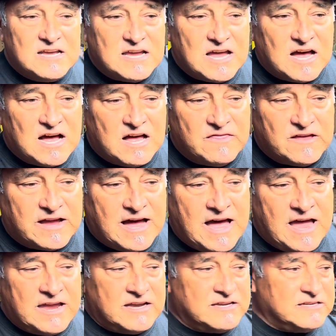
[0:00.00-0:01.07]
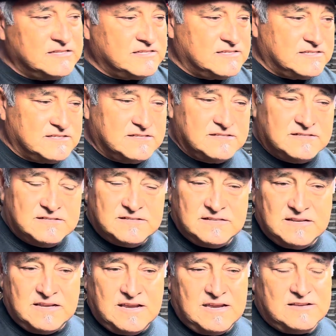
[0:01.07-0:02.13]
The guy is
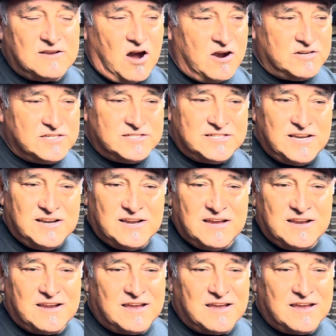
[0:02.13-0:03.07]
Argentinian,